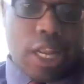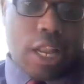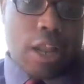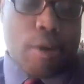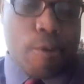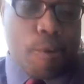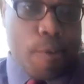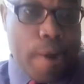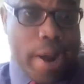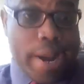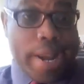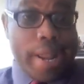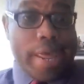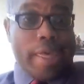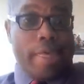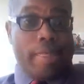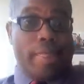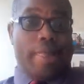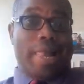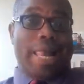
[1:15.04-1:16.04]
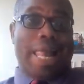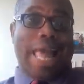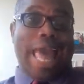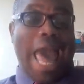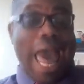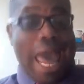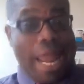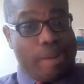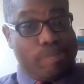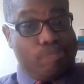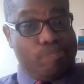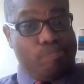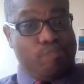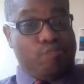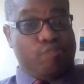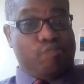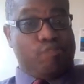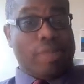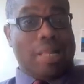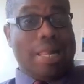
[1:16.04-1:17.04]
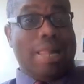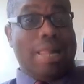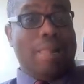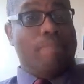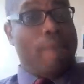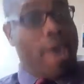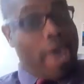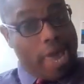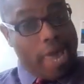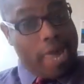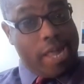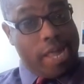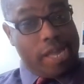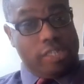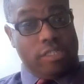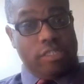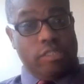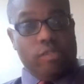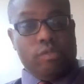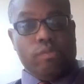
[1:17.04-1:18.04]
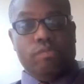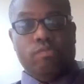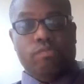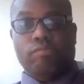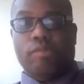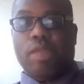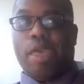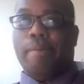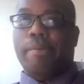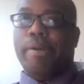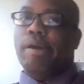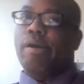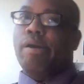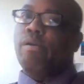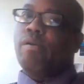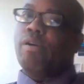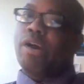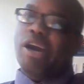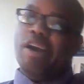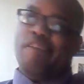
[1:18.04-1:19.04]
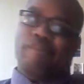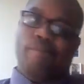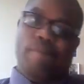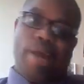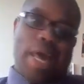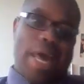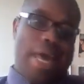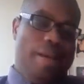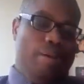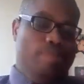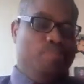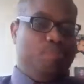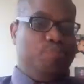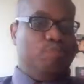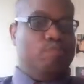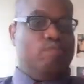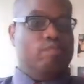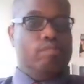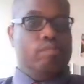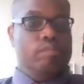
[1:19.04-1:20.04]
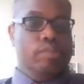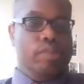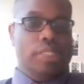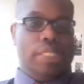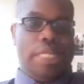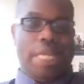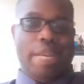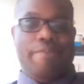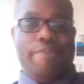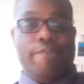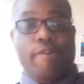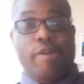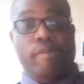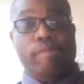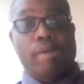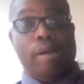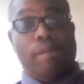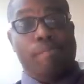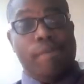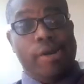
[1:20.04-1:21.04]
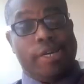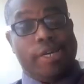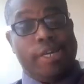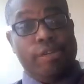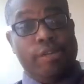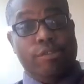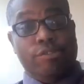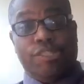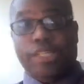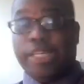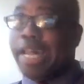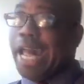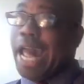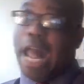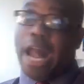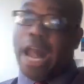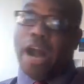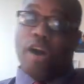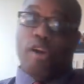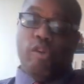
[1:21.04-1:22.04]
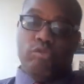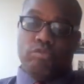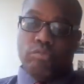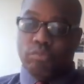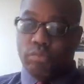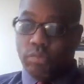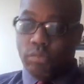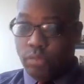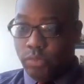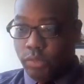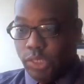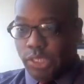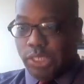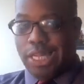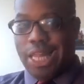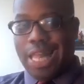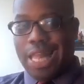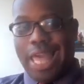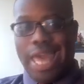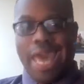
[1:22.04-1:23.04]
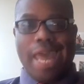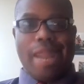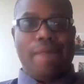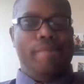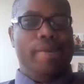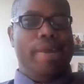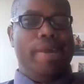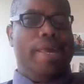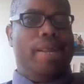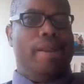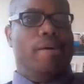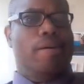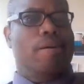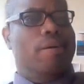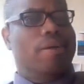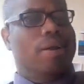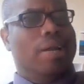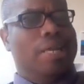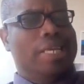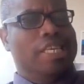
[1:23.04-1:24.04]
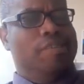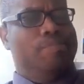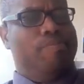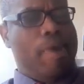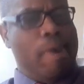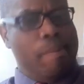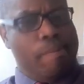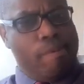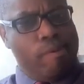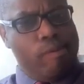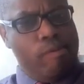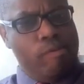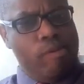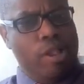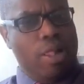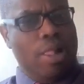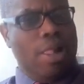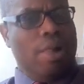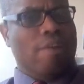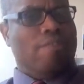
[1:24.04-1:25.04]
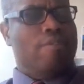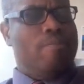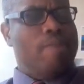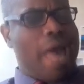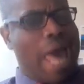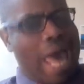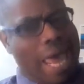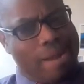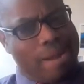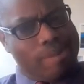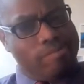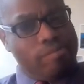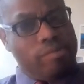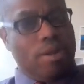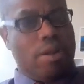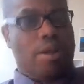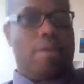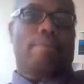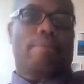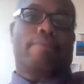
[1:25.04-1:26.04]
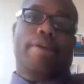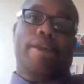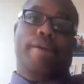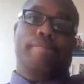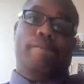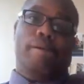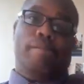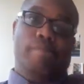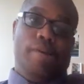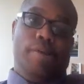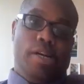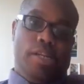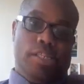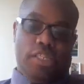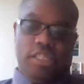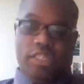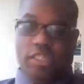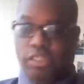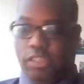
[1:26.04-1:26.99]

created Adam, man, and we all come from Adam and if you read my book, you'll see how. How did we get all of these people from Adam? Read my book.